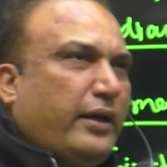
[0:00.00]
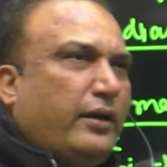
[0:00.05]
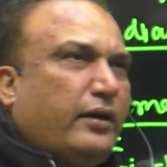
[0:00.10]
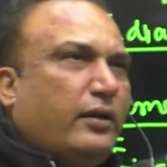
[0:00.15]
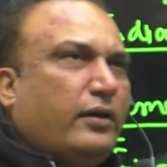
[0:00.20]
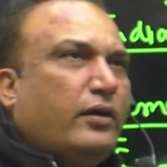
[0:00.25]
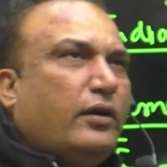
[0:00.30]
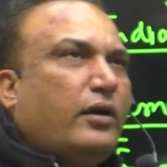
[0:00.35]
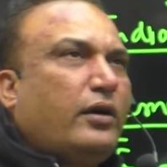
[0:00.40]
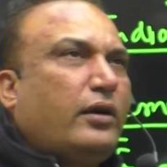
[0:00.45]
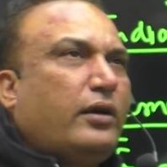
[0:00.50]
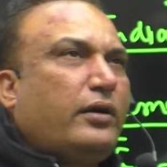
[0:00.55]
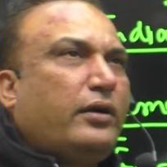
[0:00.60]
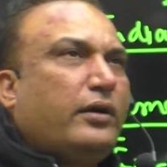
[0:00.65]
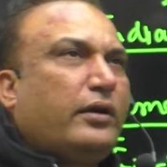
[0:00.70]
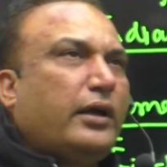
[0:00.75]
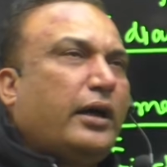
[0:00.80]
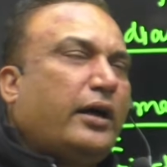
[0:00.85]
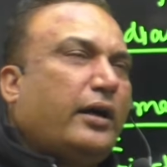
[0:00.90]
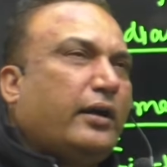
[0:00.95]
Lord
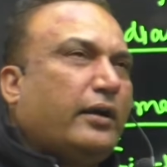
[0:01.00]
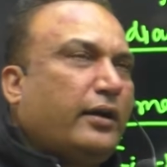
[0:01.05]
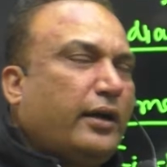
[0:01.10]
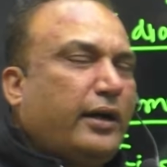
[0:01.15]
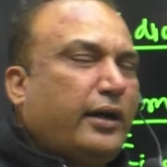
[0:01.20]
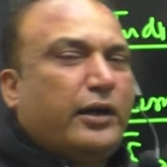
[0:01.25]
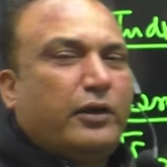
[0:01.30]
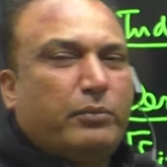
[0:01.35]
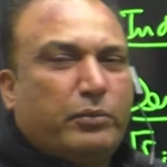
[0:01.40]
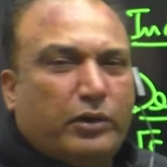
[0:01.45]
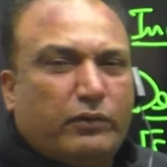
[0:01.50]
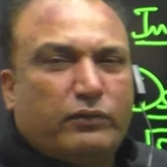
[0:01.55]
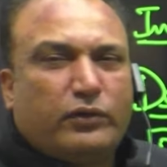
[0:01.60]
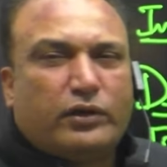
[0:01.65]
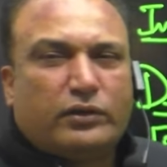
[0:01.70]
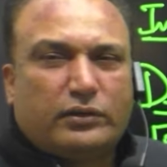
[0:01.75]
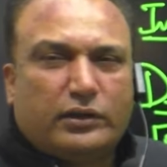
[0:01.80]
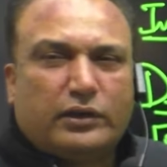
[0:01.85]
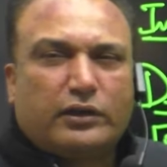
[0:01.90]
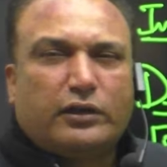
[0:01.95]
Ripon was
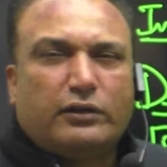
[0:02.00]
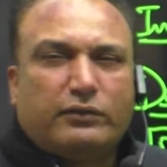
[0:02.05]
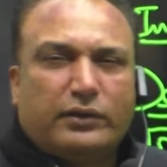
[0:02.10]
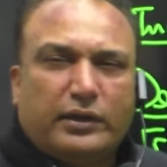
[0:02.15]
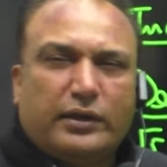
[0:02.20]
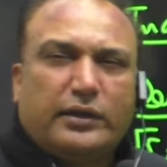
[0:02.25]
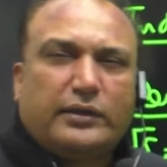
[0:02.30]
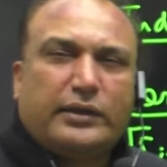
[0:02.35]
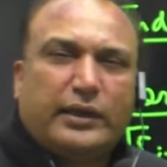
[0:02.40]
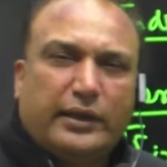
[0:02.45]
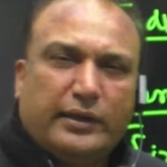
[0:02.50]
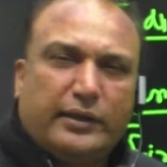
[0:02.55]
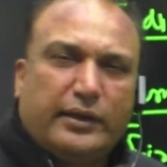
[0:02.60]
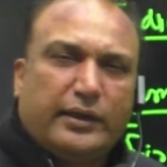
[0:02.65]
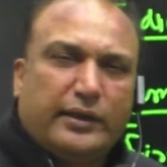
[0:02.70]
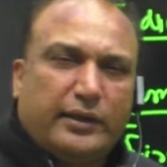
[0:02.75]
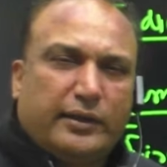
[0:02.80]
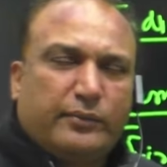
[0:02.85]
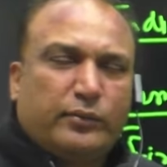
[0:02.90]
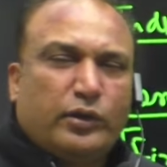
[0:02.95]
the Governor General that
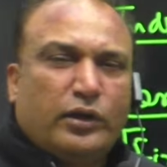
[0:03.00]
time.